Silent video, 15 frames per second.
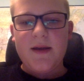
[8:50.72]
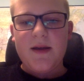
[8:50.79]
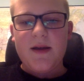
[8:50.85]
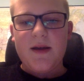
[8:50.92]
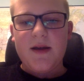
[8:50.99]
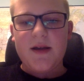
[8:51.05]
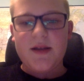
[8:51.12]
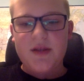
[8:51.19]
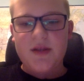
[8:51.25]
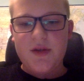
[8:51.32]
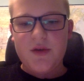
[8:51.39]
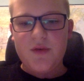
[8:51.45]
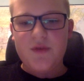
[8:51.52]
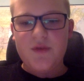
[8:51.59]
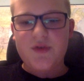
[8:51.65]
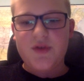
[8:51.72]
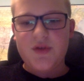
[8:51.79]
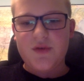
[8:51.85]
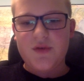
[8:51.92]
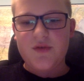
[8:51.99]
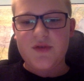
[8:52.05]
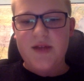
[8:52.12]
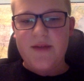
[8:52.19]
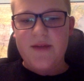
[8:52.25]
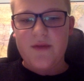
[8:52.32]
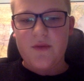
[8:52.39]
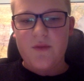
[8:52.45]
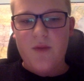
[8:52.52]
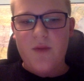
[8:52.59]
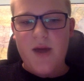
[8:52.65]
a huge
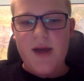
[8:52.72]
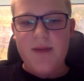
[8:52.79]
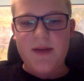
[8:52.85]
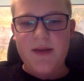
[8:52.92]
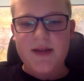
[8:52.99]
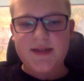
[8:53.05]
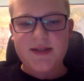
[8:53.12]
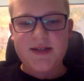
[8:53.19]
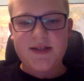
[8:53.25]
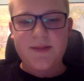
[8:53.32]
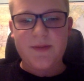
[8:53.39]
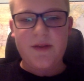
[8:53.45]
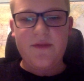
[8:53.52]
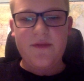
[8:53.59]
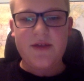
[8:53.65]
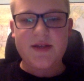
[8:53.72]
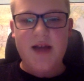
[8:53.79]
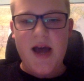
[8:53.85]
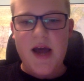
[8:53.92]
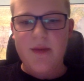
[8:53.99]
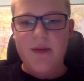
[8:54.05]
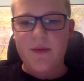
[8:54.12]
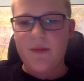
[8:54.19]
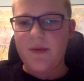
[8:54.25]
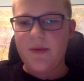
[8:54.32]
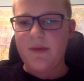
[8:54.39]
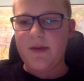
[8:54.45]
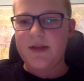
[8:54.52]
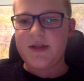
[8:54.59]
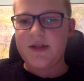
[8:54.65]
level. Why? Because this is the previous high. When we
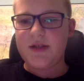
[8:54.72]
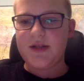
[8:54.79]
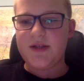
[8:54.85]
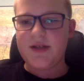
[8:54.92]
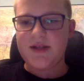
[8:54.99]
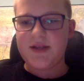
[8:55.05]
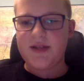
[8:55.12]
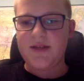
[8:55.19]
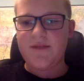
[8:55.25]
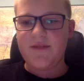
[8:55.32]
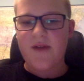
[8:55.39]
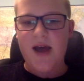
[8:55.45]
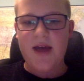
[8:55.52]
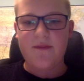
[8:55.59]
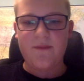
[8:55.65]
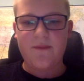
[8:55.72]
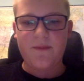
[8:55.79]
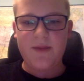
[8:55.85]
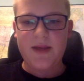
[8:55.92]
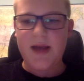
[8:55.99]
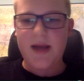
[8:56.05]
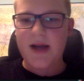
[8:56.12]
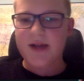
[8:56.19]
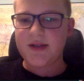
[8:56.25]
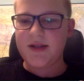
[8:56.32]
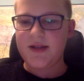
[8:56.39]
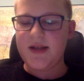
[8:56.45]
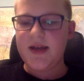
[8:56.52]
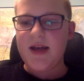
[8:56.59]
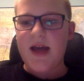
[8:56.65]
went to 65, we
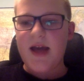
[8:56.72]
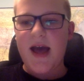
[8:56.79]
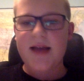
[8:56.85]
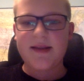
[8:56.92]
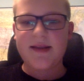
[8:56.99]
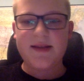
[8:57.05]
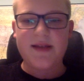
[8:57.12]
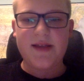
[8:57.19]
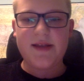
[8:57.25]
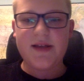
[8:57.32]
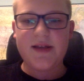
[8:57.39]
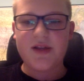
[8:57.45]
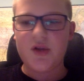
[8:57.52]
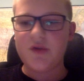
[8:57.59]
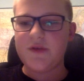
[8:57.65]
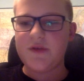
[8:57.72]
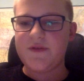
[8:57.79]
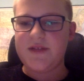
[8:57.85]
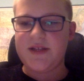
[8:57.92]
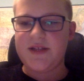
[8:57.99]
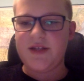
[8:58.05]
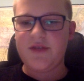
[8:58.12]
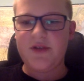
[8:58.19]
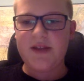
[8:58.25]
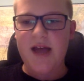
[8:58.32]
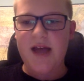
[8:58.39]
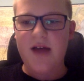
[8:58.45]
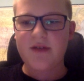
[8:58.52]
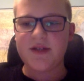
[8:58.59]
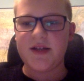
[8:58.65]
actually had the daily close of
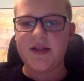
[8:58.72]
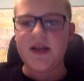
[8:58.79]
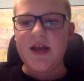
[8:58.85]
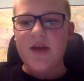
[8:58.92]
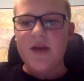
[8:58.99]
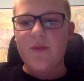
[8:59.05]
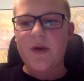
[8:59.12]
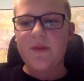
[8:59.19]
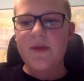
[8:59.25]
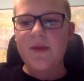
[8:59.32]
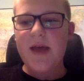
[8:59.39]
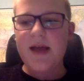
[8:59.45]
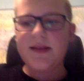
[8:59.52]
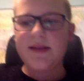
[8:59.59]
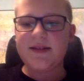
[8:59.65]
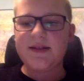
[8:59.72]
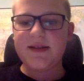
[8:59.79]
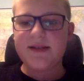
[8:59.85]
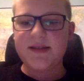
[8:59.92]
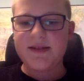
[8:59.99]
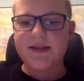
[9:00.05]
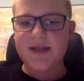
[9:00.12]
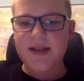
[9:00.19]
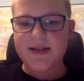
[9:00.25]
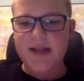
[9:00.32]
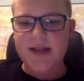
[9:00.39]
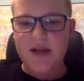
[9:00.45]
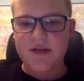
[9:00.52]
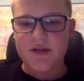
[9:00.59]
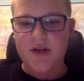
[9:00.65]
63,000. When we had the
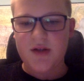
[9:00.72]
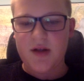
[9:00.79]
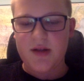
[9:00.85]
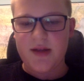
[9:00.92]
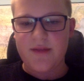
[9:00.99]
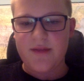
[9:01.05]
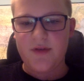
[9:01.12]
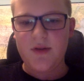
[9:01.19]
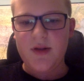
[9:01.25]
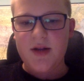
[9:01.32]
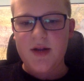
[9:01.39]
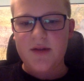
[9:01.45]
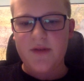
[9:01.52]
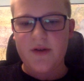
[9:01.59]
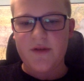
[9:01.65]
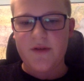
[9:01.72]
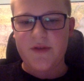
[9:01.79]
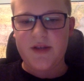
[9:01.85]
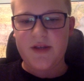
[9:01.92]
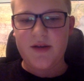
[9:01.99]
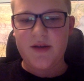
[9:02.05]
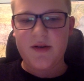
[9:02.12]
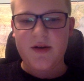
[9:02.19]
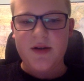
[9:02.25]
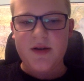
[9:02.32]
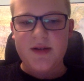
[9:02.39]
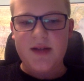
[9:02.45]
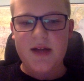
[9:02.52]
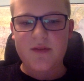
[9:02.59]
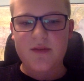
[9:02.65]
$66,000 level right over here,
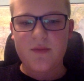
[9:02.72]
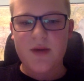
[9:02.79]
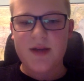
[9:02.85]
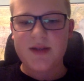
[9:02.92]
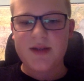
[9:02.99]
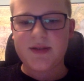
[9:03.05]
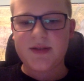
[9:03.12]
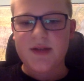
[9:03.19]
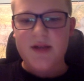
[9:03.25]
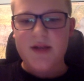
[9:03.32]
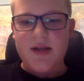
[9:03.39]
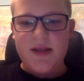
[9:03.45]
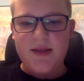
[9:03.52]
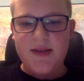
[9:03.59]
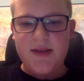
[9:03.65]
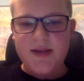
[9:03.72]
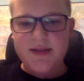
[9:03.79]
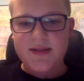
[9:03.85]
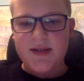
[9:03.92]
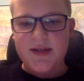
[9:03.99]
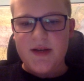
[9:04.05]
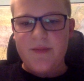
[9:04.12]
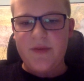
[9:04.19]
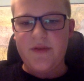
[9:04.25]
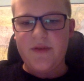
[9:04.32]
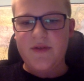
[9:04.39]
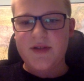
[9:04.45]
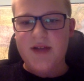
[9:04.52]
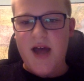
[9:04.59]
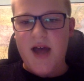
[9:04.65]
that was this
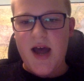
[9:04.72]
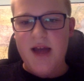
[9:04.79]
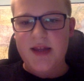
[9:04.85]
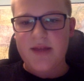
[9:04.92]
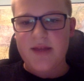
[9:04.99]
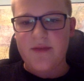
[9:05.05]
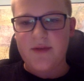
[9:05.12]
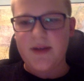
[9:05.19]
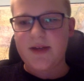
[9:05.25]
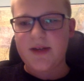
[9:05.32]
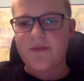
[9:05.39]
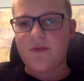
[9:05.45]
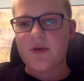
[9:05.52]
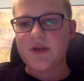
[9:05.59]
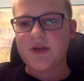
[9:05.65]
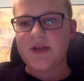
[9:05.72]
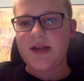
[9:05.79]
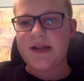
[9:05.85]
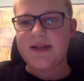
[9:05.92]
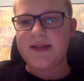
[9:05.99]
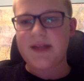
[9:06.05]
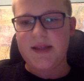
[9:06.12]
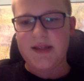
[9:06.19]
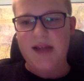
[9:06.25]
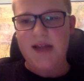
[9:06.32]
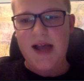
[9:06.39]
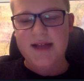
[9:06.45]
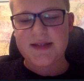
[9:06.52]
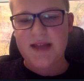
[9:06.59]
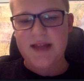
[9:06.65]
previous high level, and of course, like I said, the
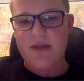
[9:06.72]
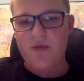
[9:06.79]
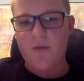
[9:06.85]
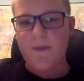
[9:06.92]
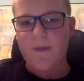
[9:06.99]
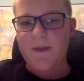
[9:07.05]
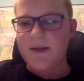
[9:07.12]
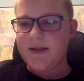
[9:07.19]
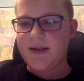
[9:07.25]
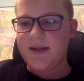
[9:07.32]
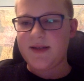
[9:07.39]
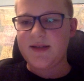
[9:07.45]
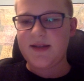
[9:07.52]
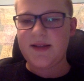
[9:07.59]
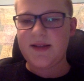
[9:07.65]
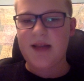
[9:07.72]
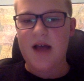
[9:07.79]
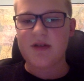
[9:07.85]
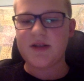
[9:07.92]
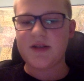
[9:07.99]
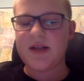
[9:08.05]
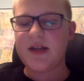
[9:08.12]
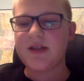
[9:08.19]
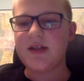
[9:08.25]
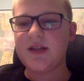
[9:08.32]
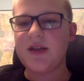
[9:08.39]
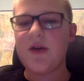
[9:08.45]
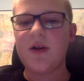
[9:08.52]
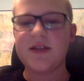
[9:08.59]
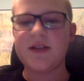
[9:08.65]
last level, 69,000, that is
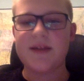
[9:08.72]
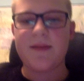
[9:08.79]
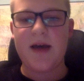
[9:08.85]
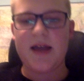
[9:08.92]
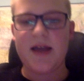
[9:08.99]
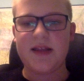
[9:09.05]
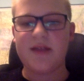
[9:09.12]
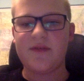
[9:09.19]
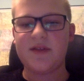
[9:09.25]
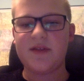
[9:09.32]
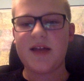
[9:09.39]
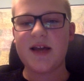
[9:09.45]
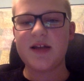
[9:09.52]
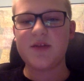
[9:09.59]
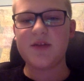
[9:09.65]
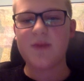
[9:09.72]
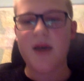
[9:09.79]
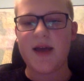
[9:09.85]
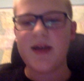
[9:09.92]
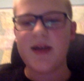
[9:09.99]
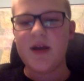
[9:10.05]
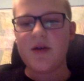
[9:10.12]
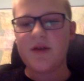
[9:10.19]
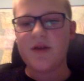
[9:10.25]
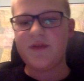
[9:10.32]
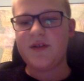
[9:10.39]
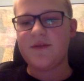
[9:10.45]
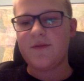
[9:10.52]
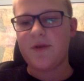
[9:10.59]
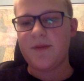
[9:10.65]
the all-time high level. That is why we have
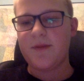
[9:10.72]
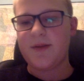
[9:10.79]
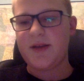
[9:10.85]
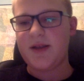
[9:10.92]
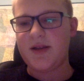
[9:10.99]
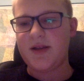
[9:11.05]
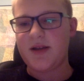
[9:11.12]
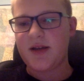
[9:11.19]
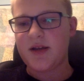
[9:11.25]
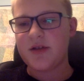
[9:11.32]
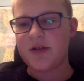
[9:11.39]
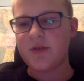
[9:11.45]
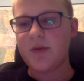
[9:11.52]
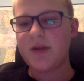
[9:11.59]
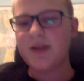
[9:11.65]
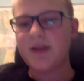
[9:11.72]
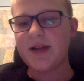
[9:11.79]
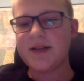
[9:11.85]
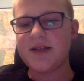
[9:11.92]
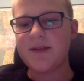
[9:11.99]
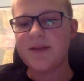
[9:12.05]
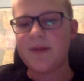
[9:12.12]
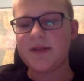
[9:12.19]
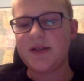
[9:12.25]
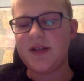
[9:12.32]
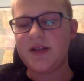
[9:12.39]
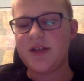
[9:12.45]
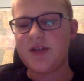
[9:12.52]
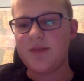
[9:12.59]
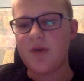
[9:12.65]
these 4 big indicators. What did I say about the
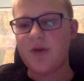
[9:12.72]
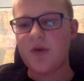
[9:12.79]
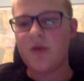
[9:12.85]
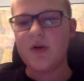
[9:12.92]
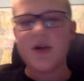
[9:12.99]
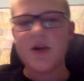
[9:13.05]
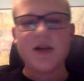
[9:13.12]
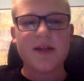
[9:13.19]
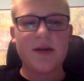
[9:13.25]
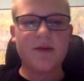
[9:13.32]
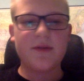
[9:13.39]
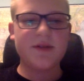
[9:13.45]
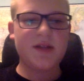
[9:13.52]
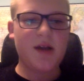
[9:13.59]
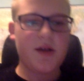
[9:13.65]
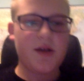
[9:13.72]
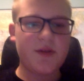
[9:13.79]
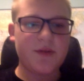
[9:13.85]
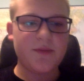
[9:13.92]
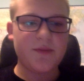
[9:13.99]
Ichimoku? That was the other